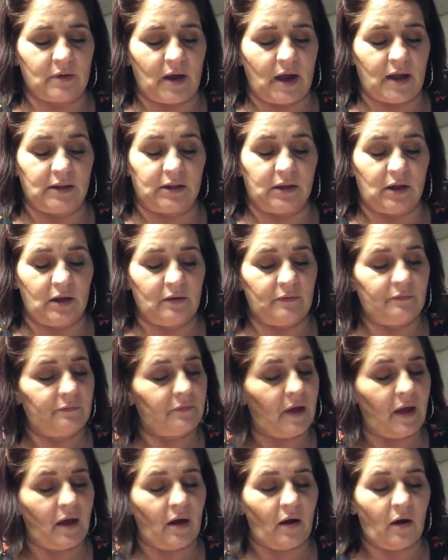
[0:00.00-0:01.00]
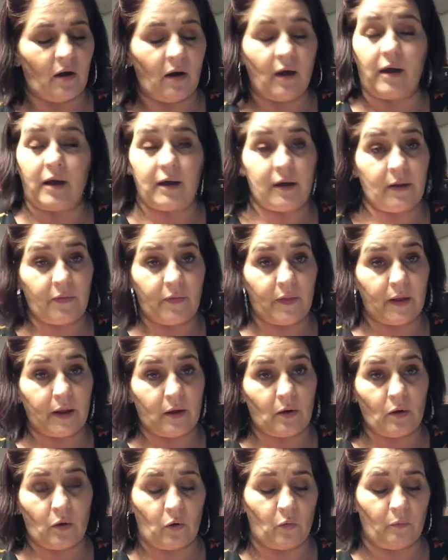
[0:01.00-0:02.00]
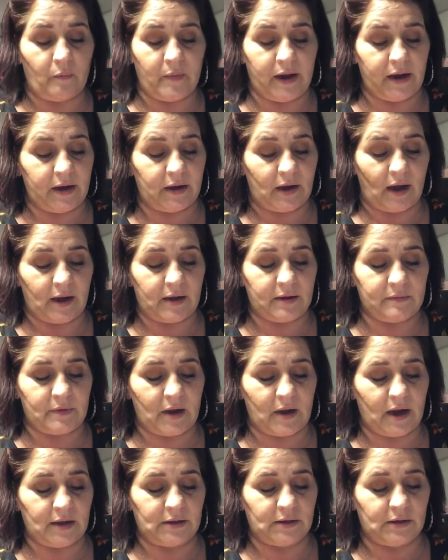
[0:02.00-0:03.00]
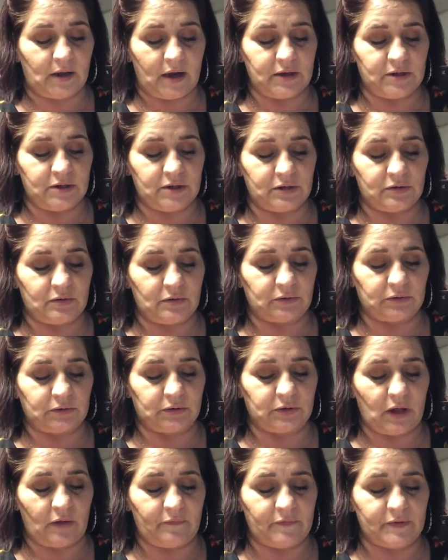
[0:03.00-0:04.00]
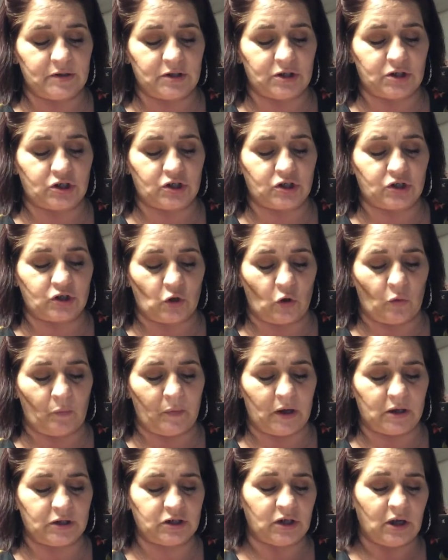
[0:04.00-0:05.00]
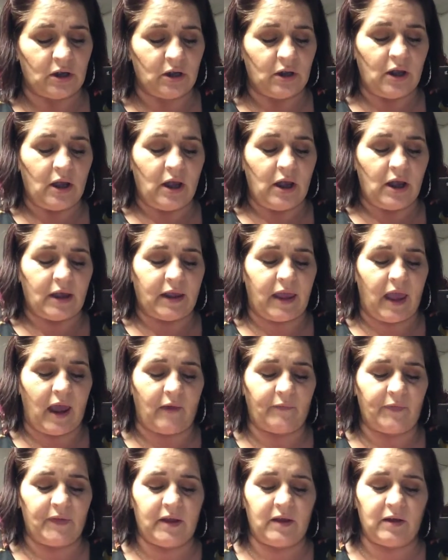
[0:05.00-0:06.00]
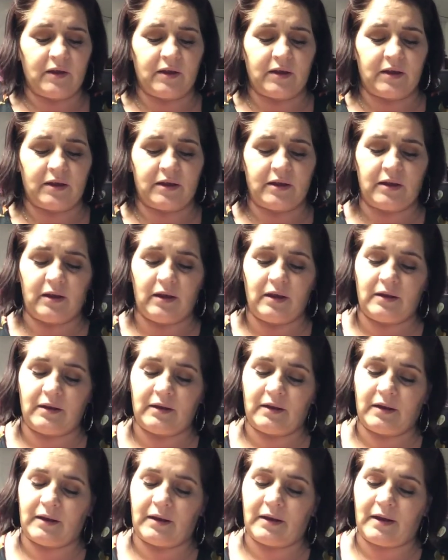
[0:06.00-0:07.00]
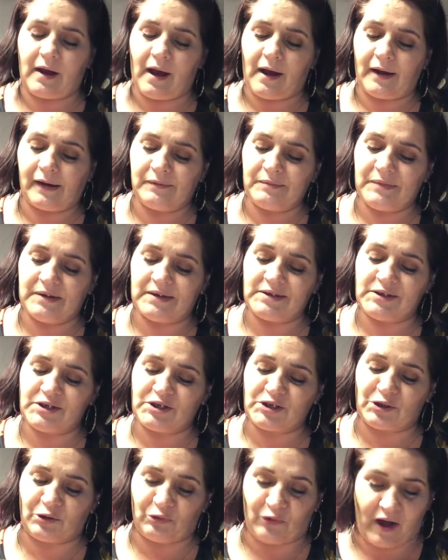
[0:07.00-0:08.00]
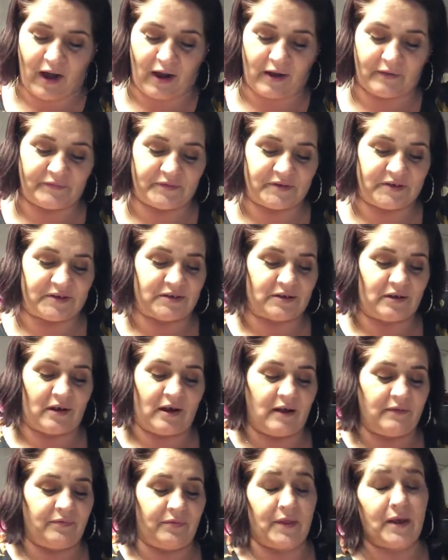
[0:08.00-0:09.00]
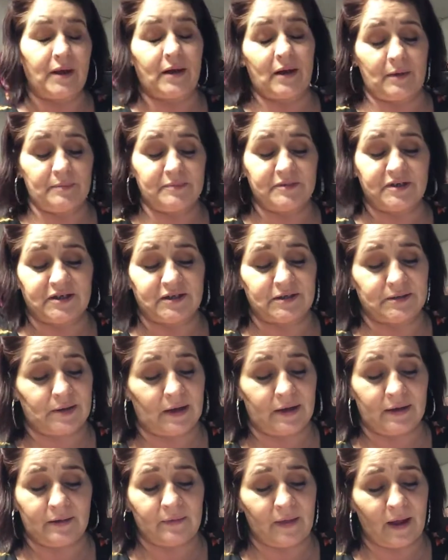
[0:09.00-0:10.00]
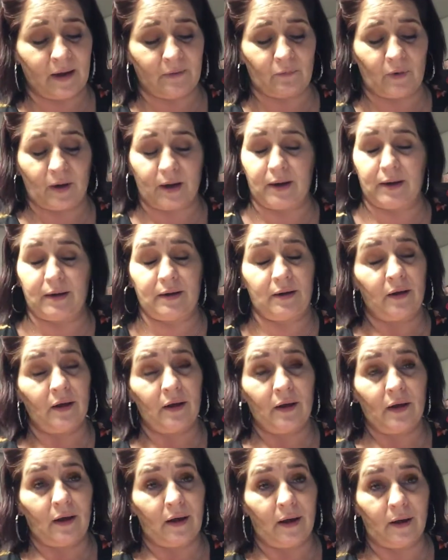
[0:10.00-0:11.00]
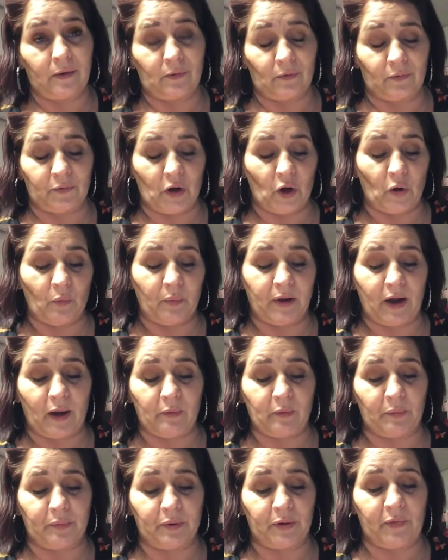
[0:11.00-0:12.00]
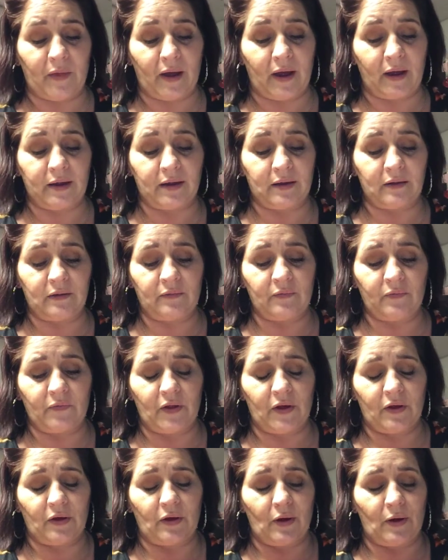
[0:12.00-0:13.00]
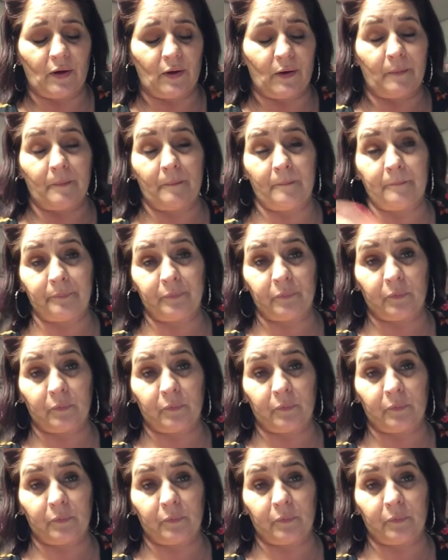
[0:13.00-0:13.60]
I love anything homemade. I, I, I do love it so much. Kathy Keimig's Crafts. I think I'm saying that right. I don't know, but I will put that in the, um,